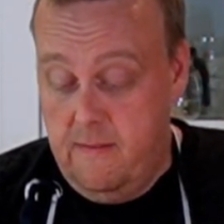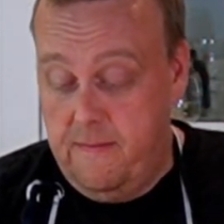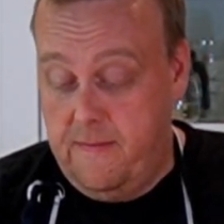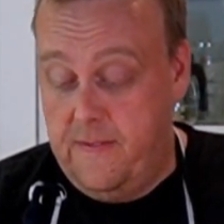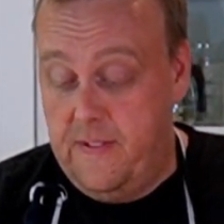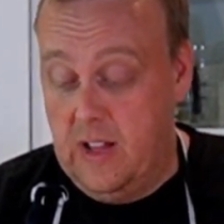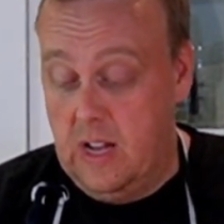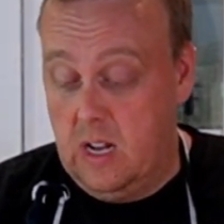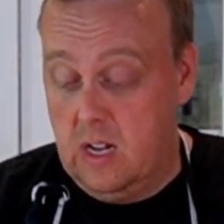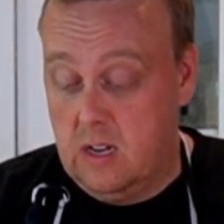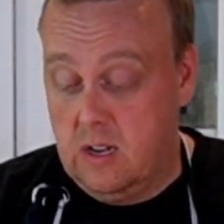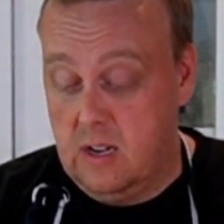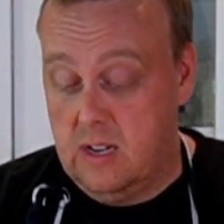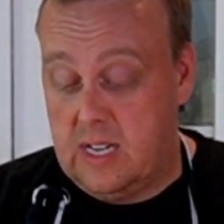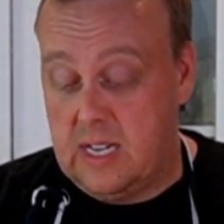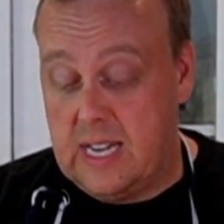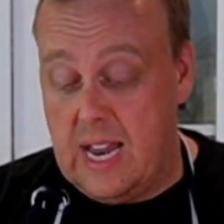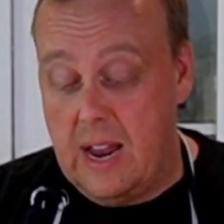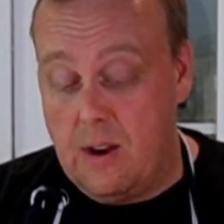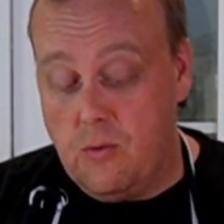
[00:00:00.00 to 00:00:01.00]
filled
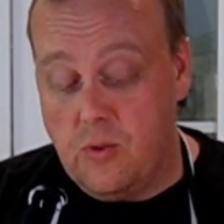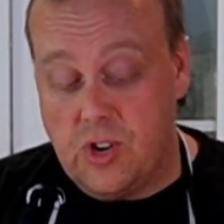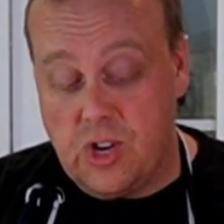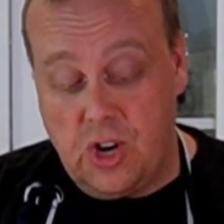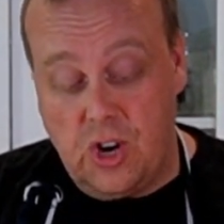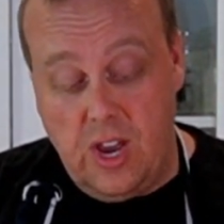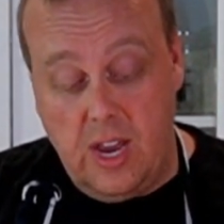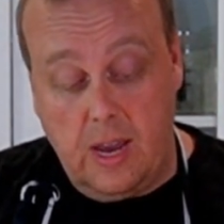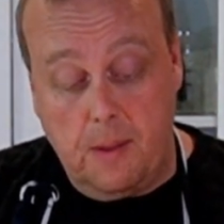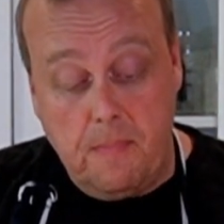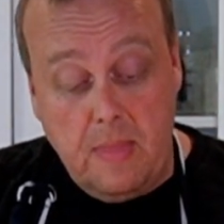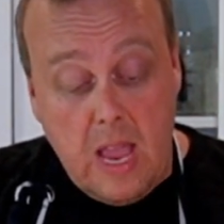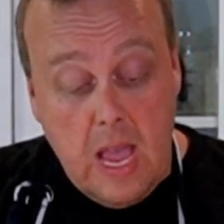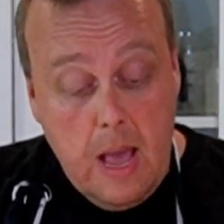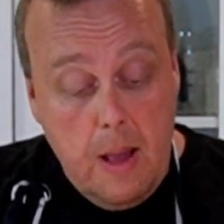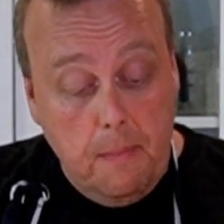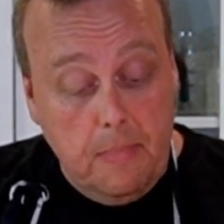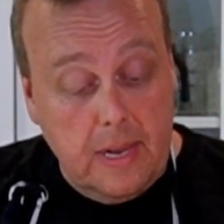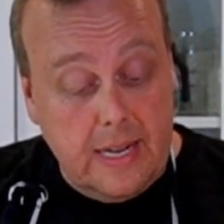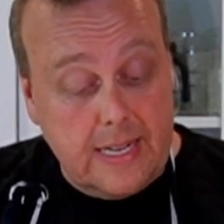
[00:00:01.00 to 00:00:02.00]
sandwich cake,
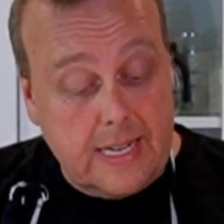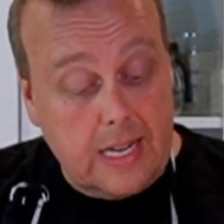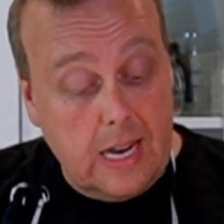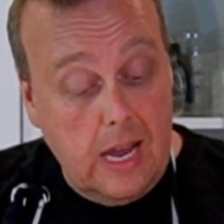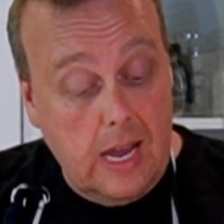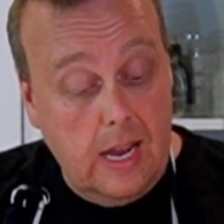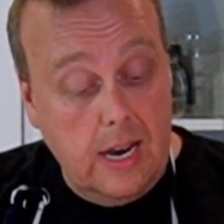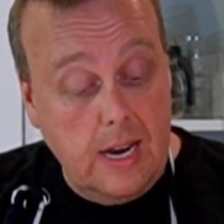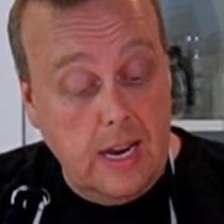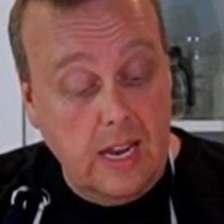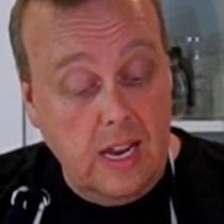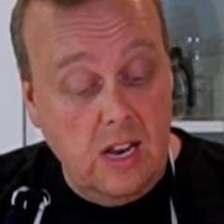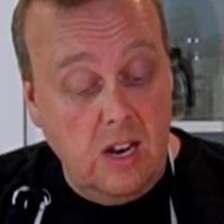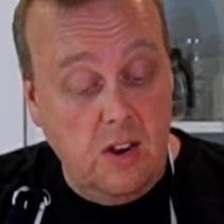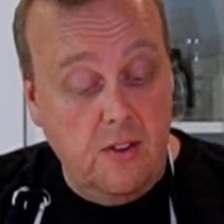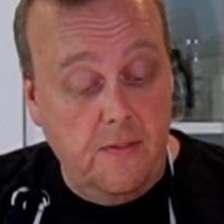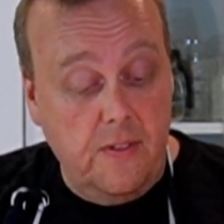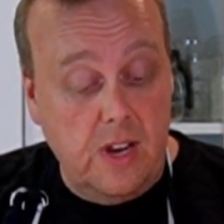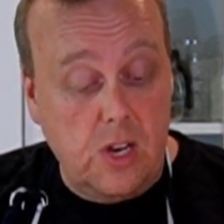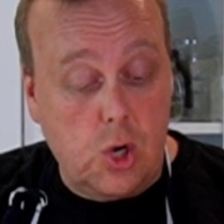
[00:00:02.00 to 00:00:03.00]
plus an
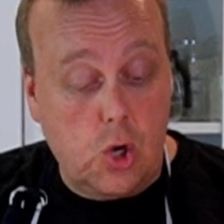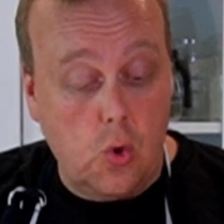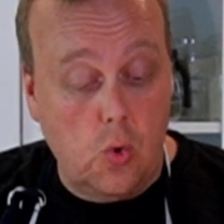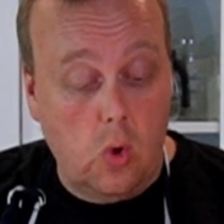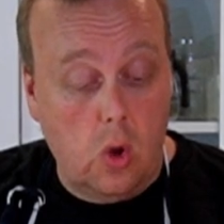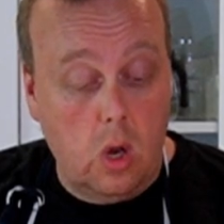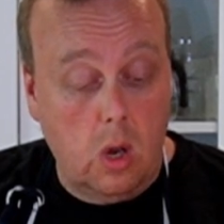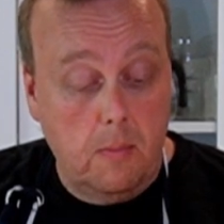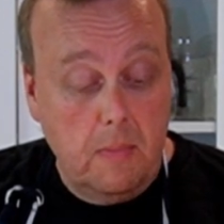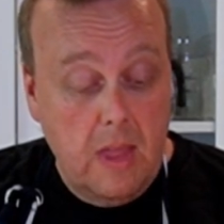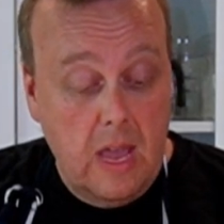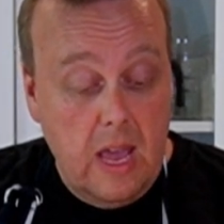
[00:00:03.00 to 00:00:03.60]
individual